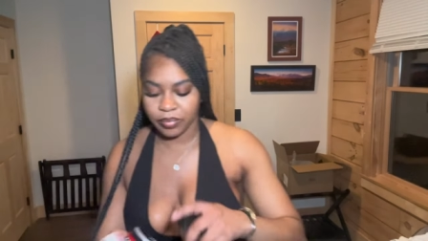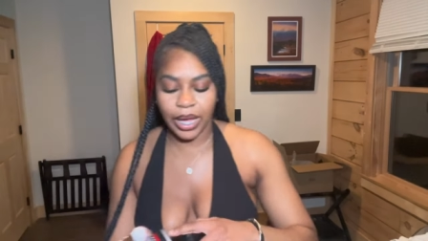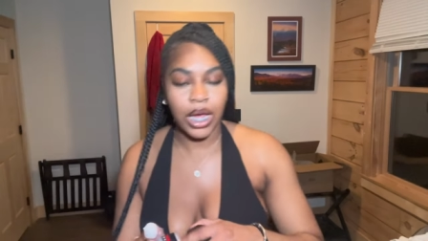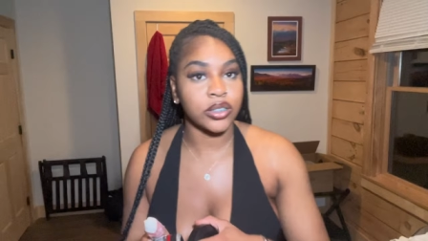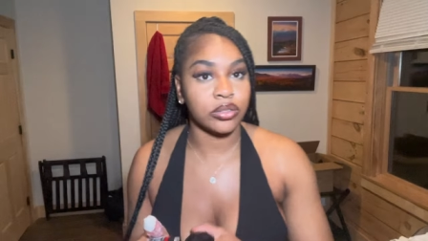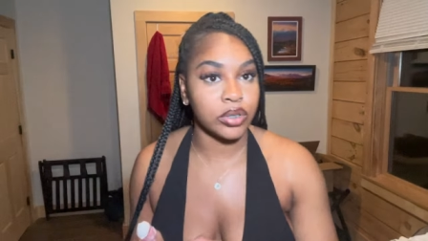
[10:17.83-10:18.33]

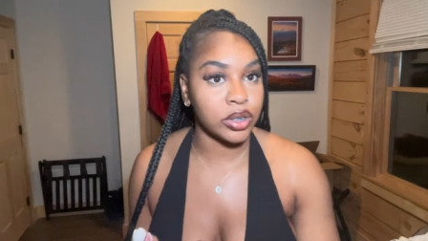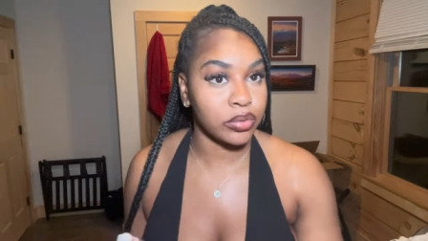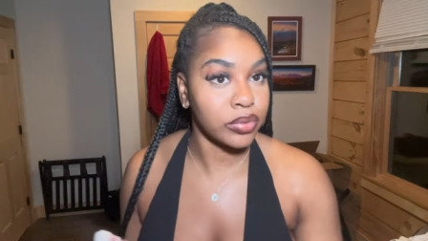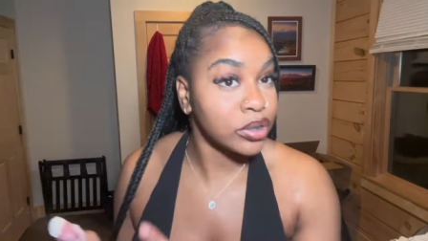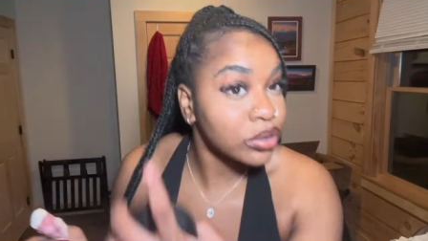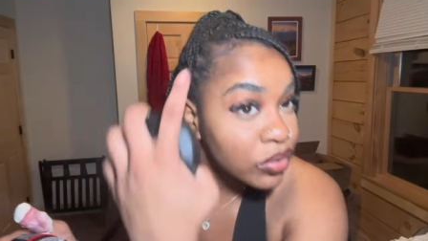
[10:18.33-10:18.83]
back to its
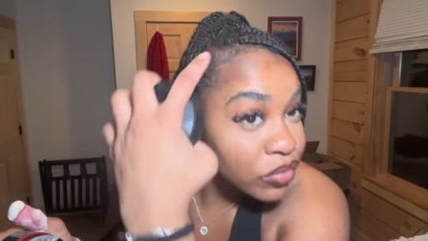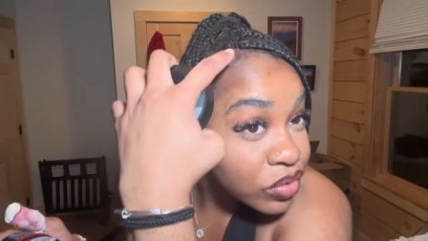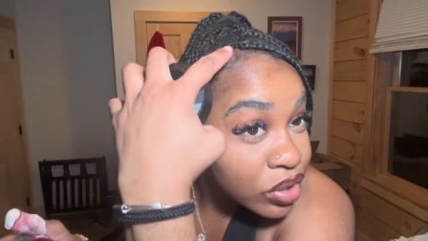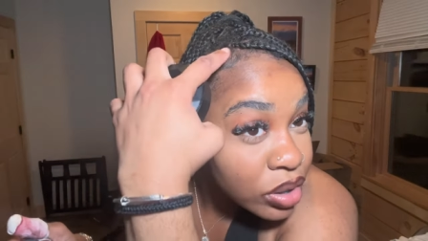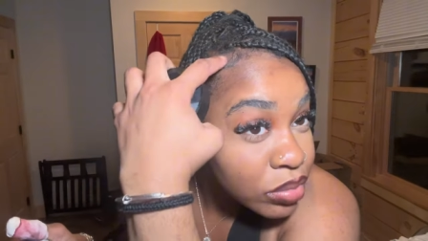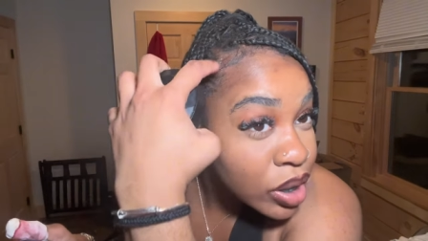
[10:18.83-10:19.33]
original
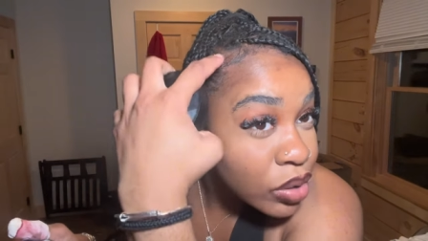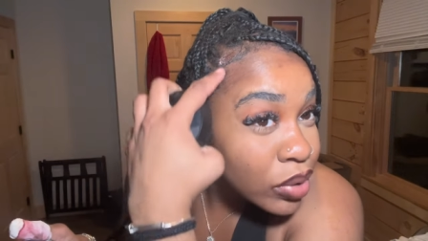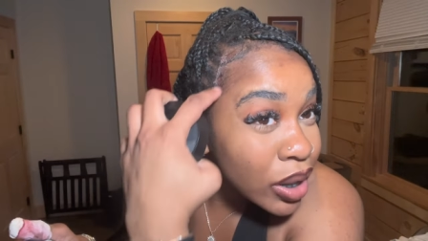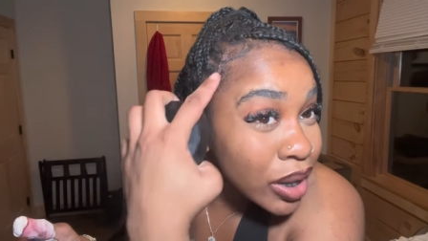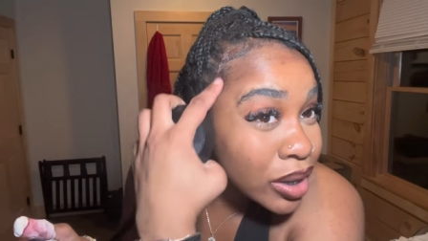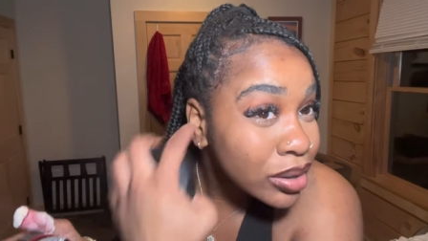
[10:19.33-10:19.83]
form. Like
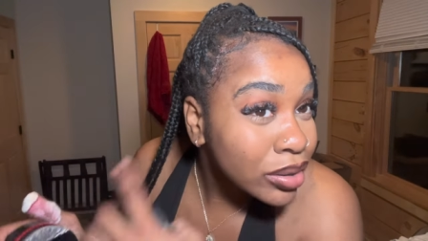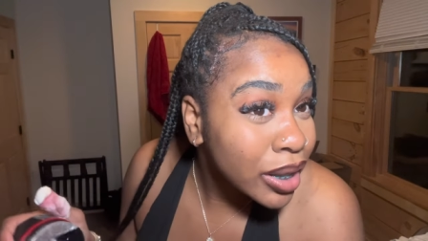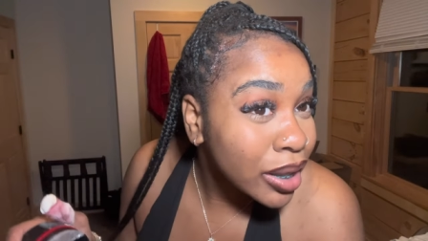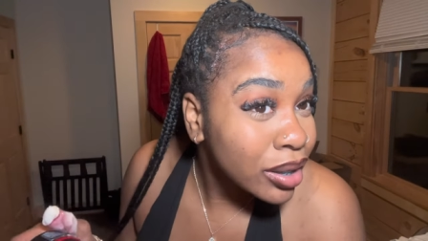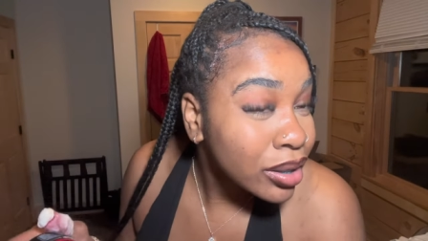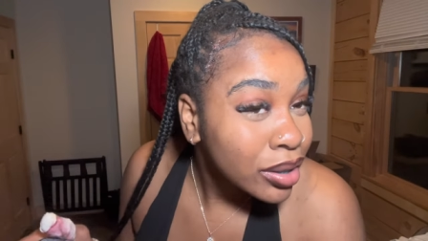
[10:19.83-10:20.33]
what?
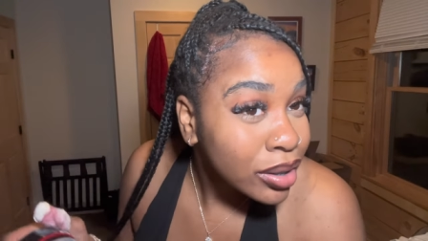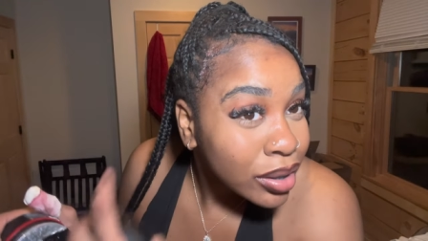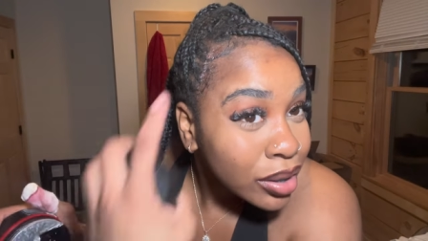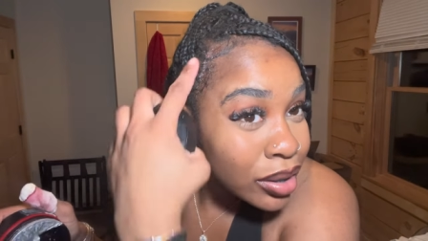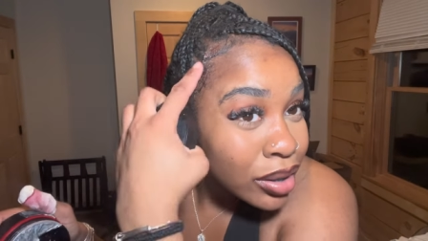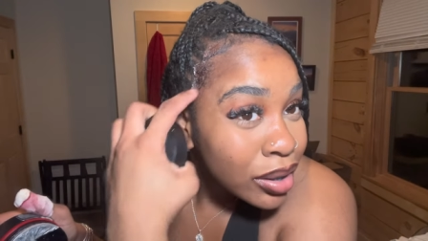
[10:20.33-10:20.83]
Like
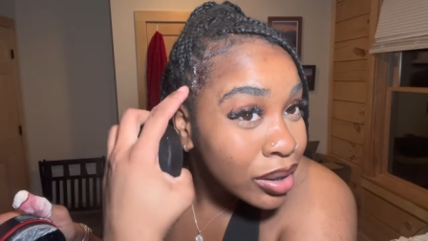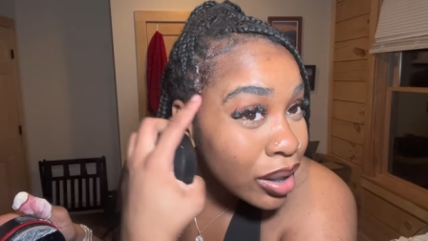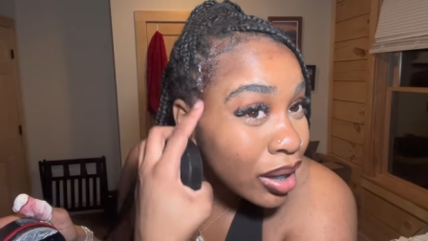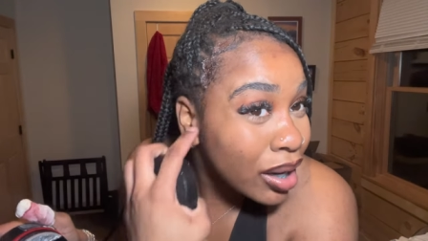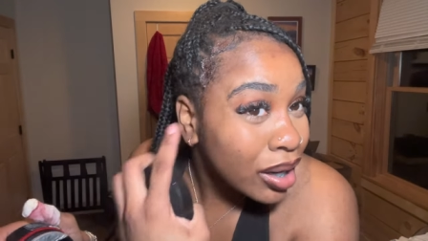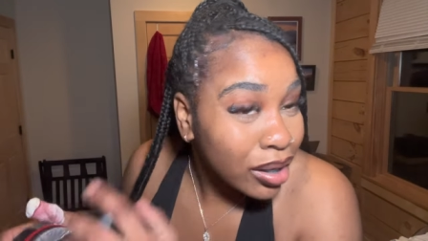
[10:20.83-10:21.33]

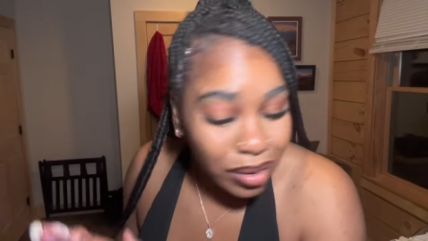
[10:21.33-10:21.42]
Oh,